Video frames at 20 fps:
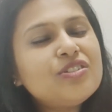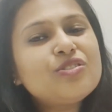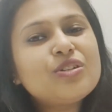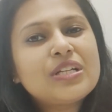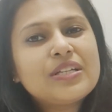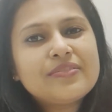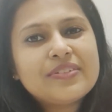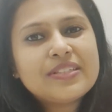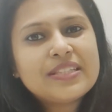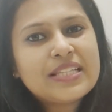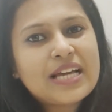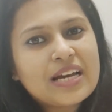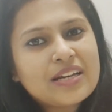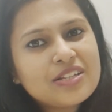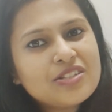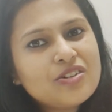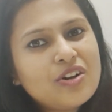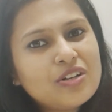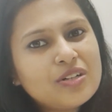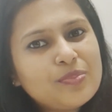So even that
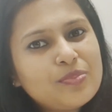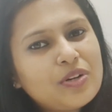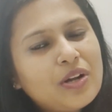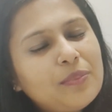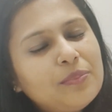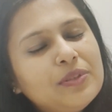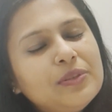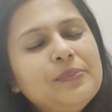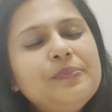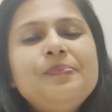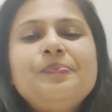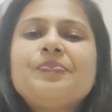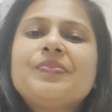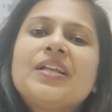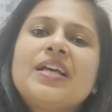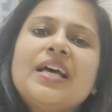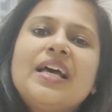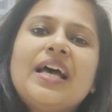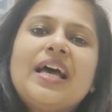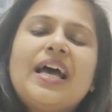is not a problem.
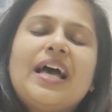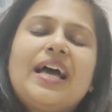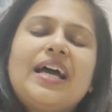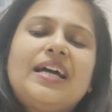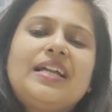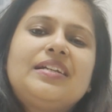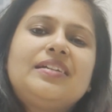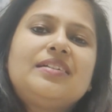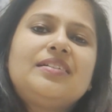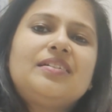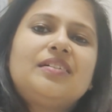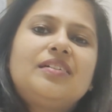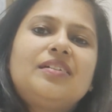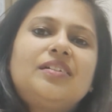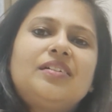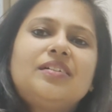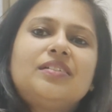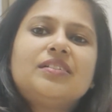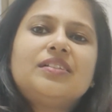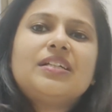And
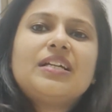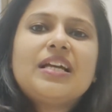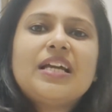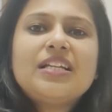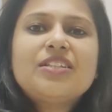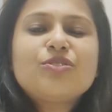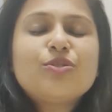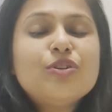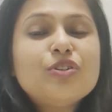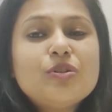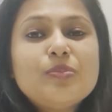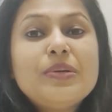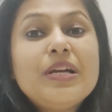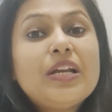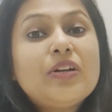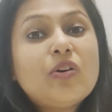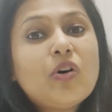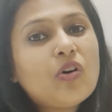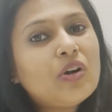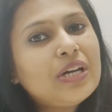it's going to be
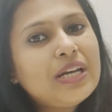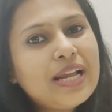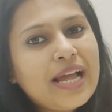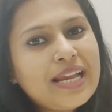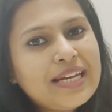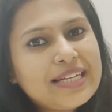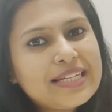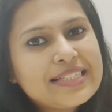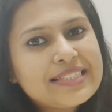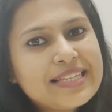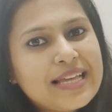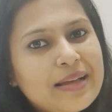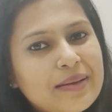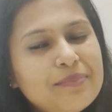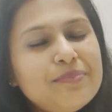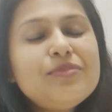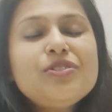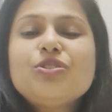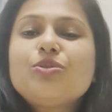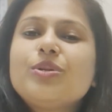an online
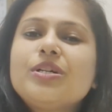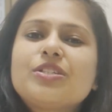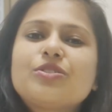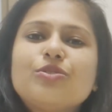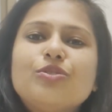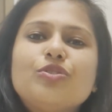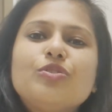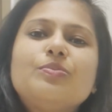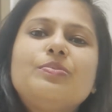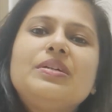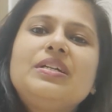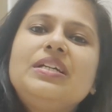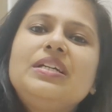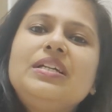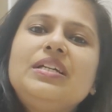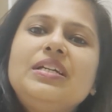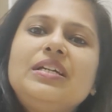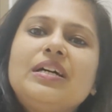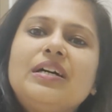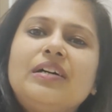exam. So it's going to
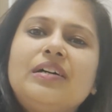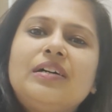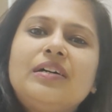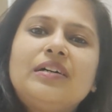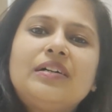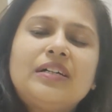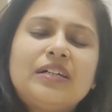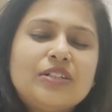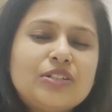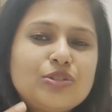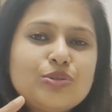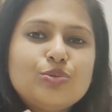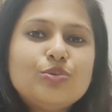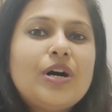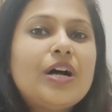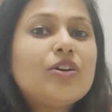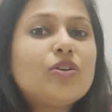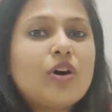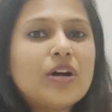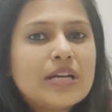be a
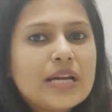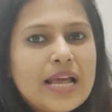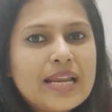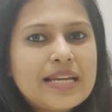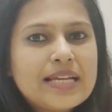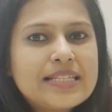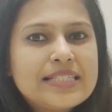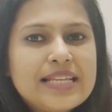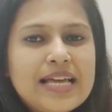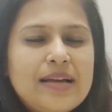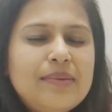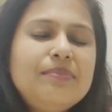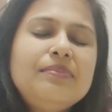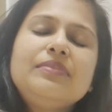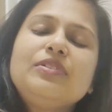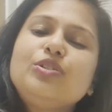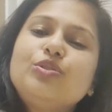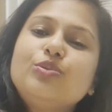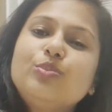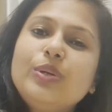two-hour online
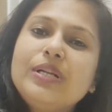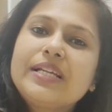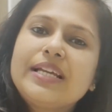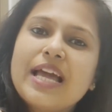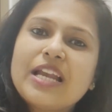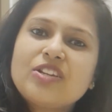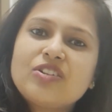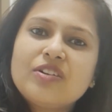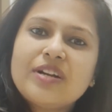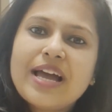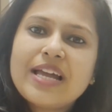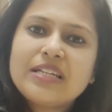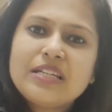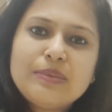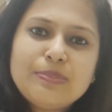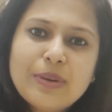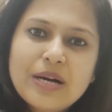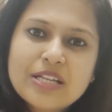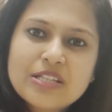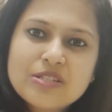exam. You will get your ID
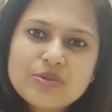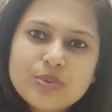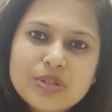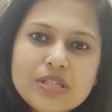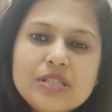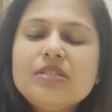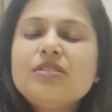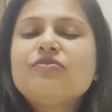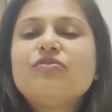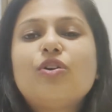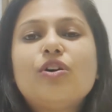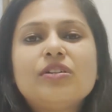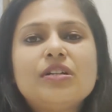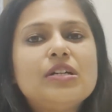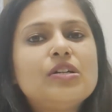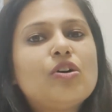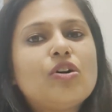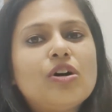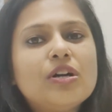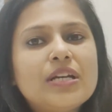passwords for
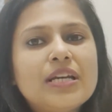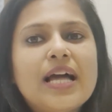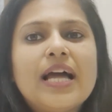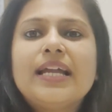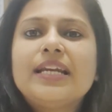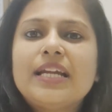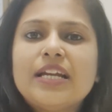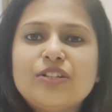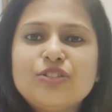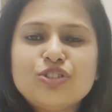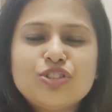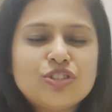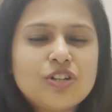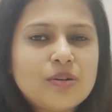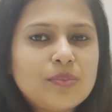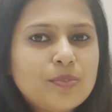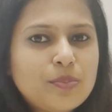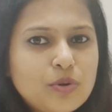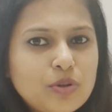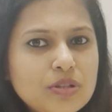an online
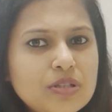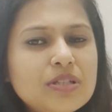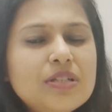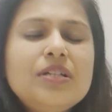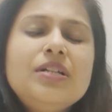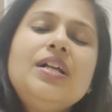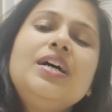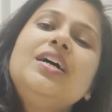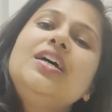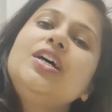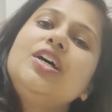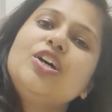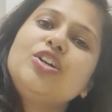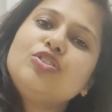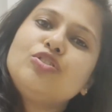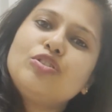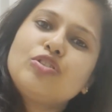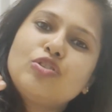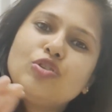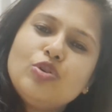EduSure portal.
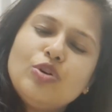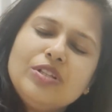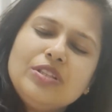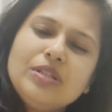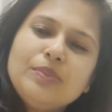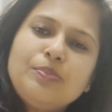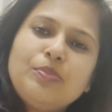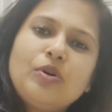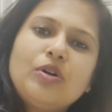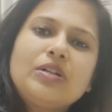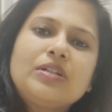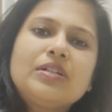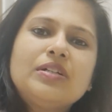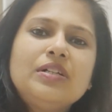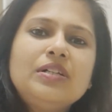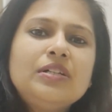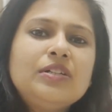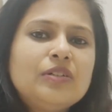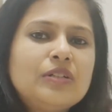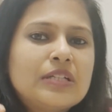You'll go on the
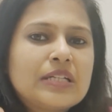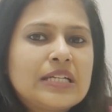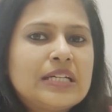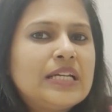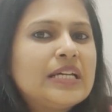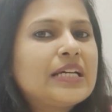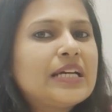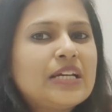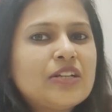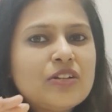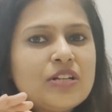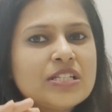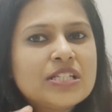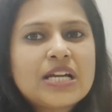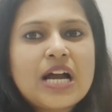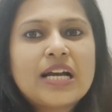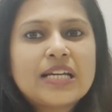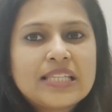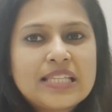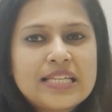portal, you'll click and you'll
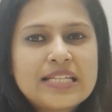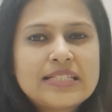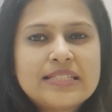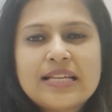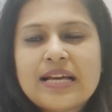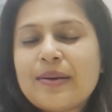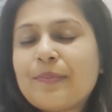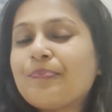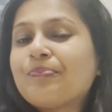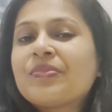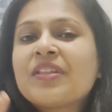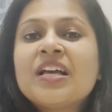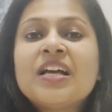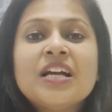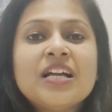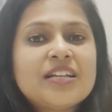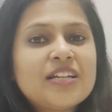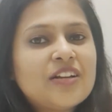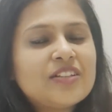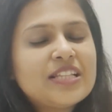start the exam.
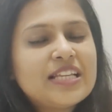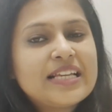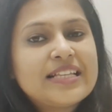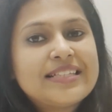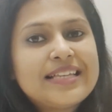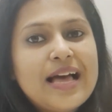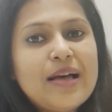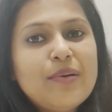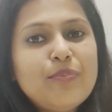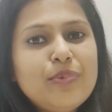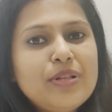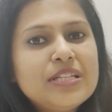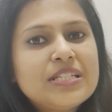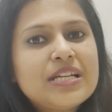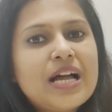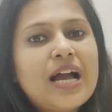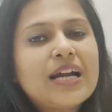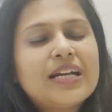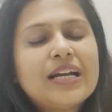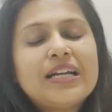Now the exam will
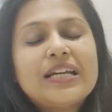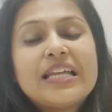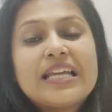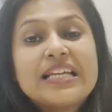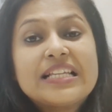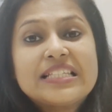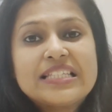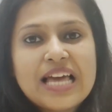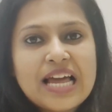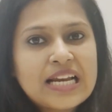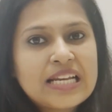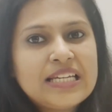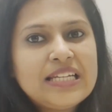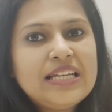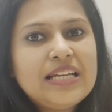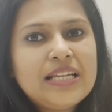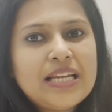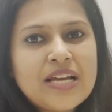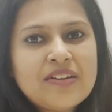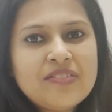start at
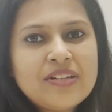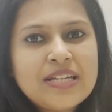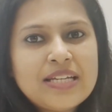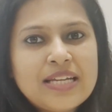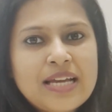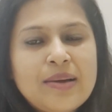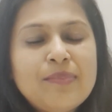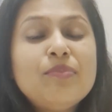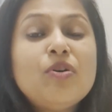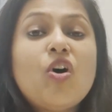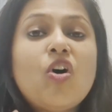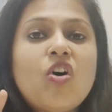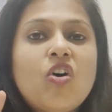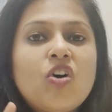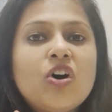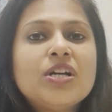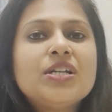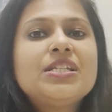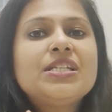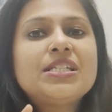exactly 11 a.m.
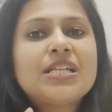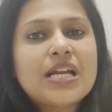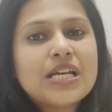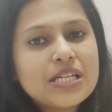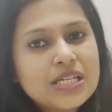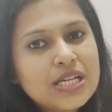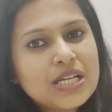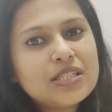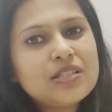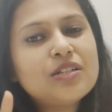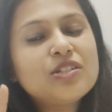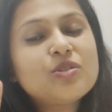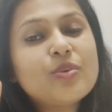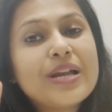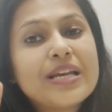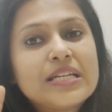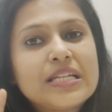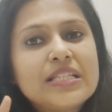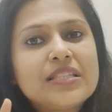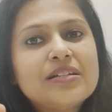on Sunday the
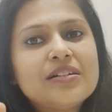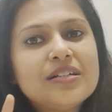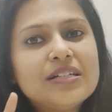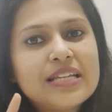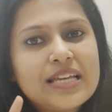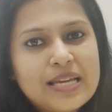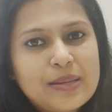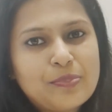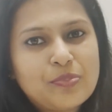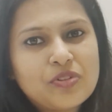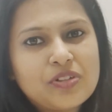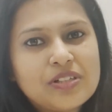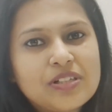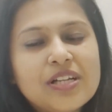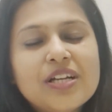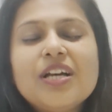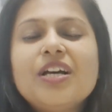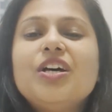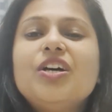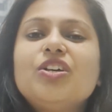23rd April.
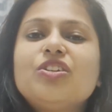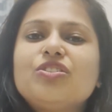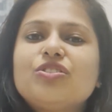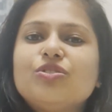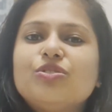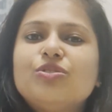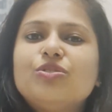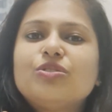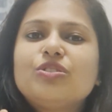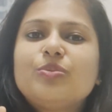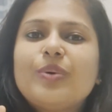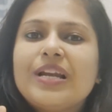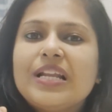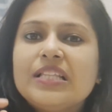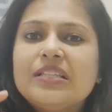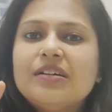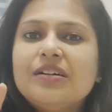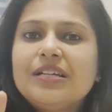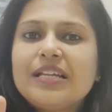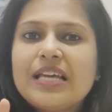So
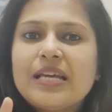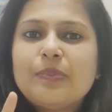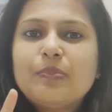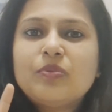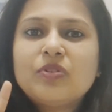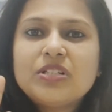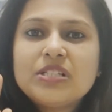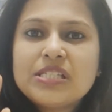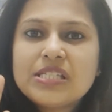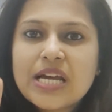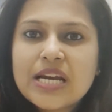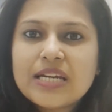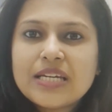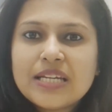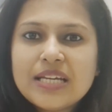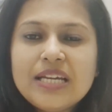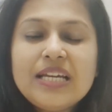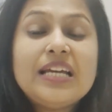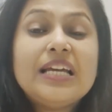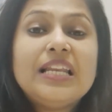23rd April
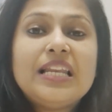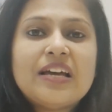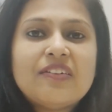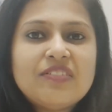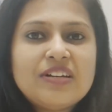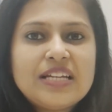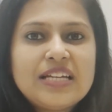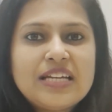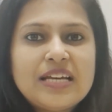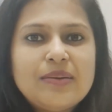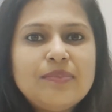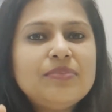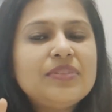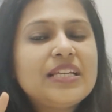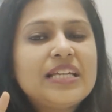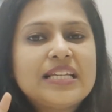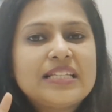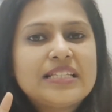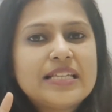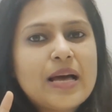Sunday, 11 a.m.
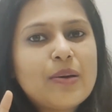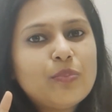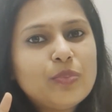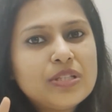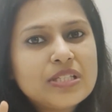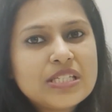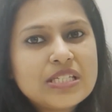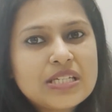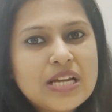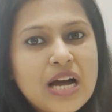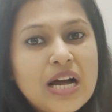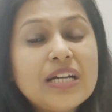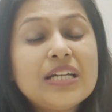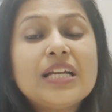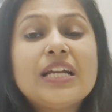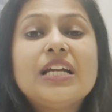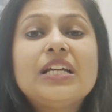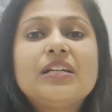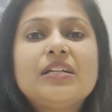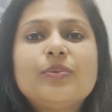the exam will start.
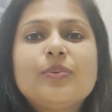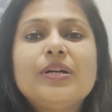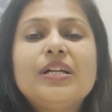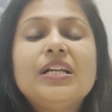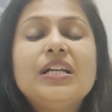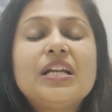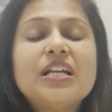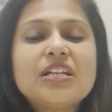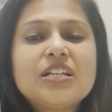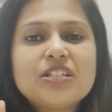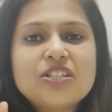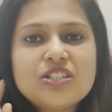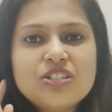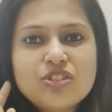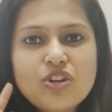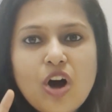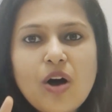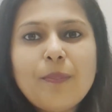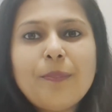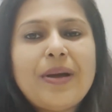It will
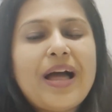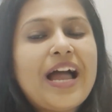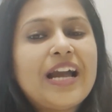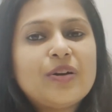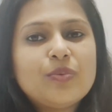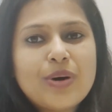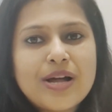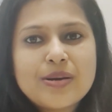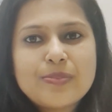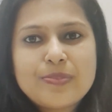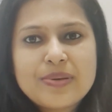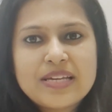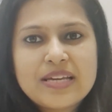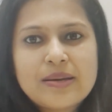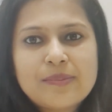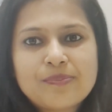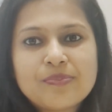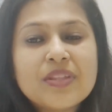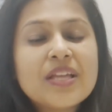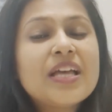stop at 1
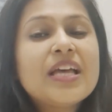p.m.